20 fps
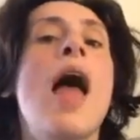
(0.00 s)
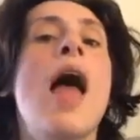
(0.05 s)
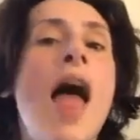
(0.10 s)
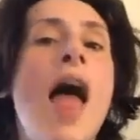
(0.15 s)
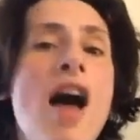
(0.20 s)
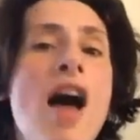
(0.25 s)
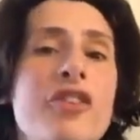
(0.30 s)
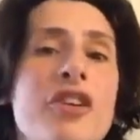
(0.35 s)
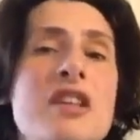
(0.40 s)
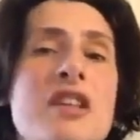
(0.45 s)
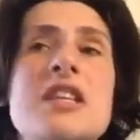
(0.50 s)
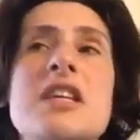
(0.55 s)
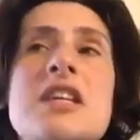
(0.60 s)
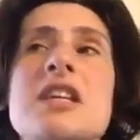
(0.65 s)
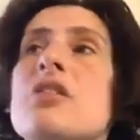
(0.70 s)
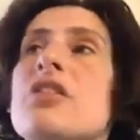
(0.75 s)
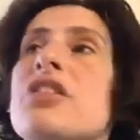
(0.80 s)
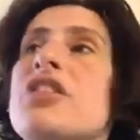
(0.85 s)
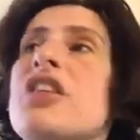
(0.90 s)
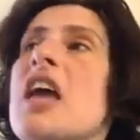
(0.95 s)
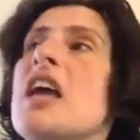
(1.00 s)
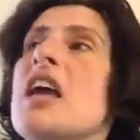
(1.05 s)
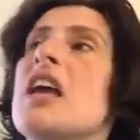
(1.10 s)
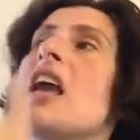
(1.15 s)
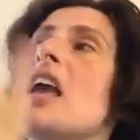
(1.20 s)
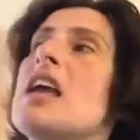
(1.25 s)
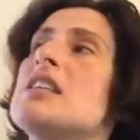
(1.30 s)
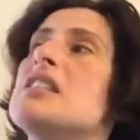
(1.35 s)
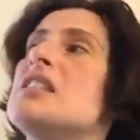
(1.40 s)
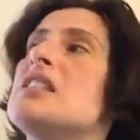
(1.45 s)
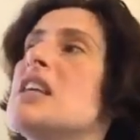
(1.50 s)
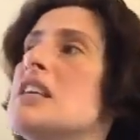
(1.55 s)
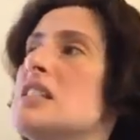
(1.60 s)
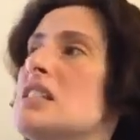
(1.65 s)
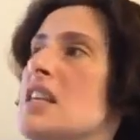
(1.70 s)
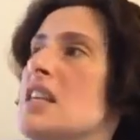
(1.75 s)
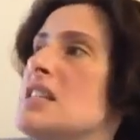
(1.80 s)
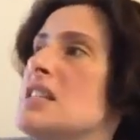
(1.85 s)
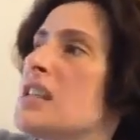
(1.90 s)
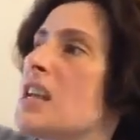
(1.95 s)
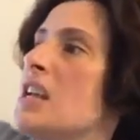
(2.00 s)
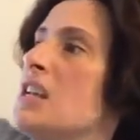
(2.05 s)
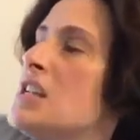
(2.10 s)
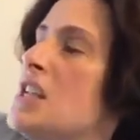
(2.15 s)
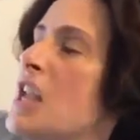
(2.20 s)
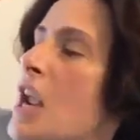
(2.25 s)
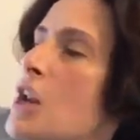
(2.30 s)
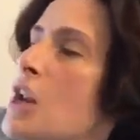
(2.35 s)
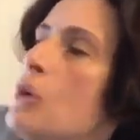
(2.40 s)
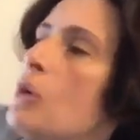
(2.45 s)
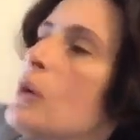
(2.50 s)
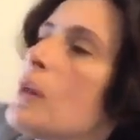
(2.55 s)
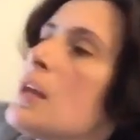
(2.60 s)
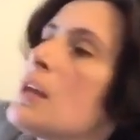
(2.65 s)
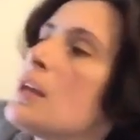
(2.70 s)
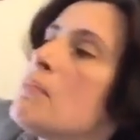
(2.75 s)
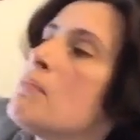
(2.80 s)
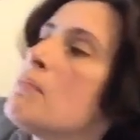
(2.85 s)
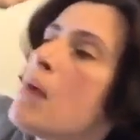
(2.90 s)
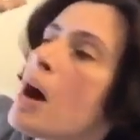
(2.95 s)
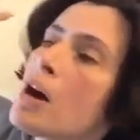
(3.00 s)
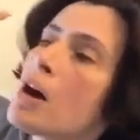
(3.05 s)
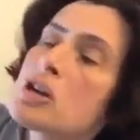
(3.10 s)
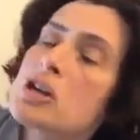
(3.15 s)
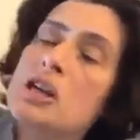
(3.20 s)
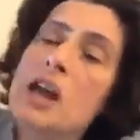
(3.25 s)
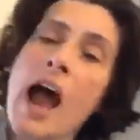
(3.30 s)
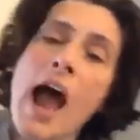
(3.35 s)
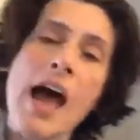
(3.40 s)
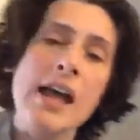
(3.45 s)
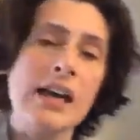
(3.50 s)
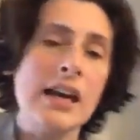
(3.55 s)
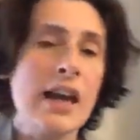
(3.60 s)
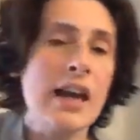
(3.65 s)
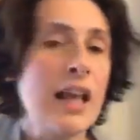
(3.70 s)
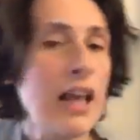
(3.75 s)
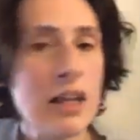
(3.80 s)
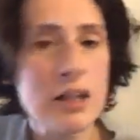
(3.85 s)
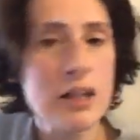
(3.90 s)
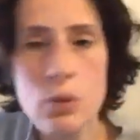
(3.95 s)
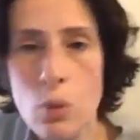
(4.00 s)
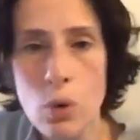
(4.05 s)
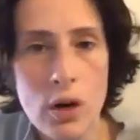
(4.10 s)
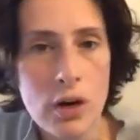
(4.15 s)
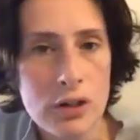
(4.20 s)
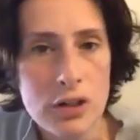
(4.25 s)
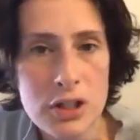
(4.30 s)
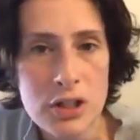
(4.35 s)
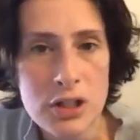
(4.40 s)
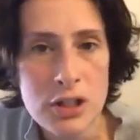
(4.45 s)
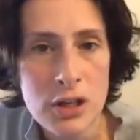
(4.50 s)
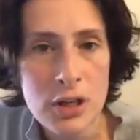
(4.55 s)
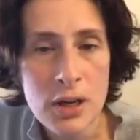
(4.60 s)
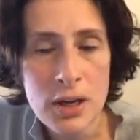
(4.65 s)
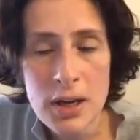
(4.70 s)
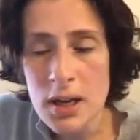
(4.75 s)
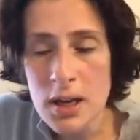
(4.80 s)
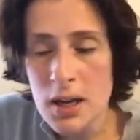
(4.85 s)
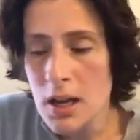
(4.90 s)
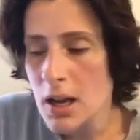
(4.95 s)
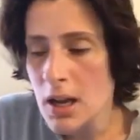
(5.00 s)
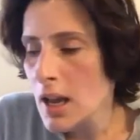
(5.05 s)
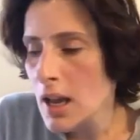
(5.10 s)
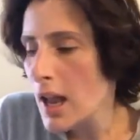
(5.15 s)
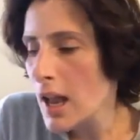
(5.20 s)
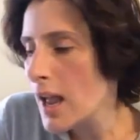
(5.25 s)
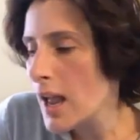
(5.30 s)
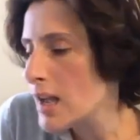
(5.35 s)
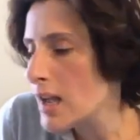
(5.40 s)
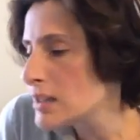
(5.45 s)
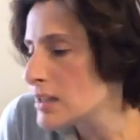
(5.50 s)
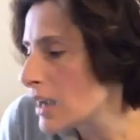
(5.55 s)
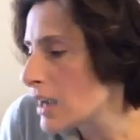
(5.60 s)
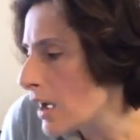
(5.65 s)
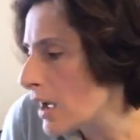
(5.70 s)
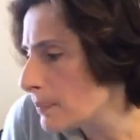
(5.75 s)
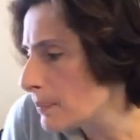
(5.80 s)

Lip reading: Every single thing is continually marched on, and it gets worse. And